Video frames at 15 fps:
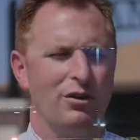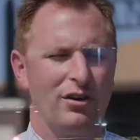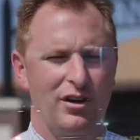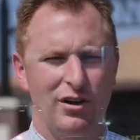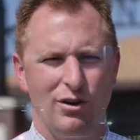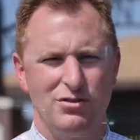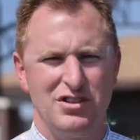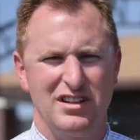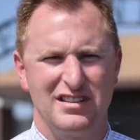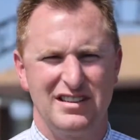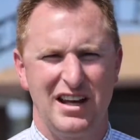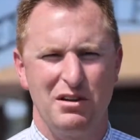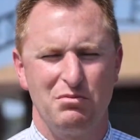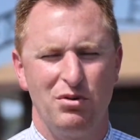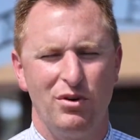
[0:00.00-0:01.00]
or a coaching
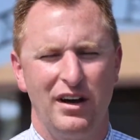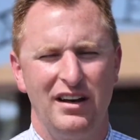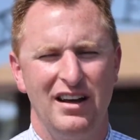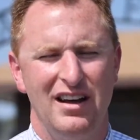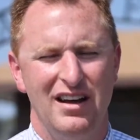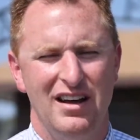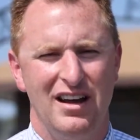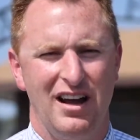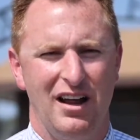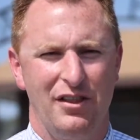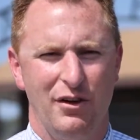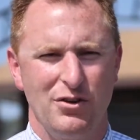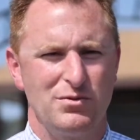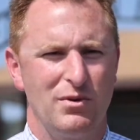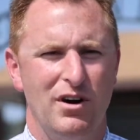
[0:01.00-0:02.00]
standpoint,
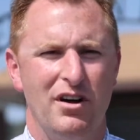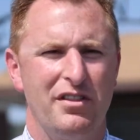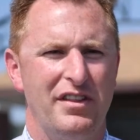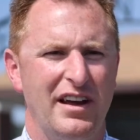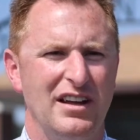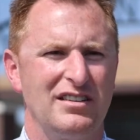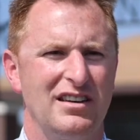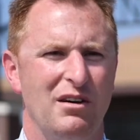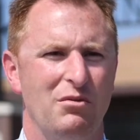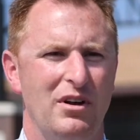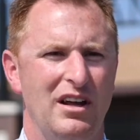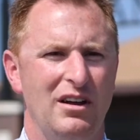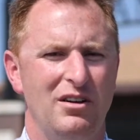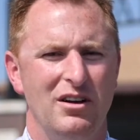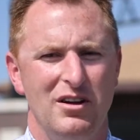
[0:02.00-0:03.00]
those were all things that
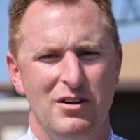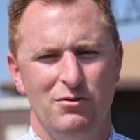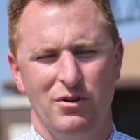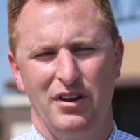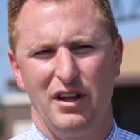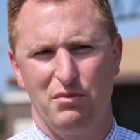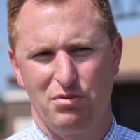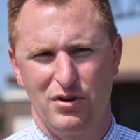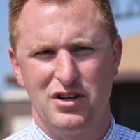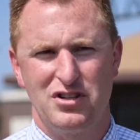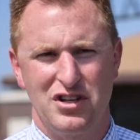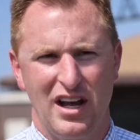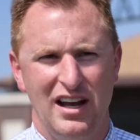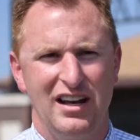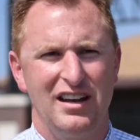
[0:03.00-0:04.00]
we really
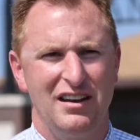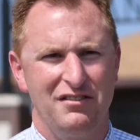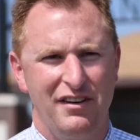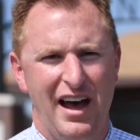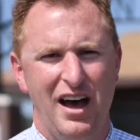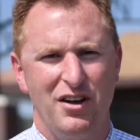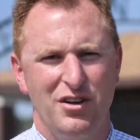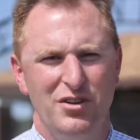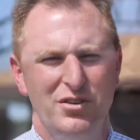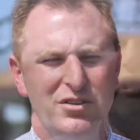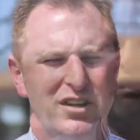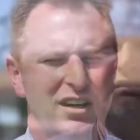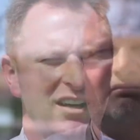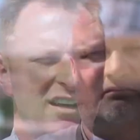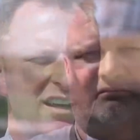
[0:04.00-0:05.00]
appreciated and valued.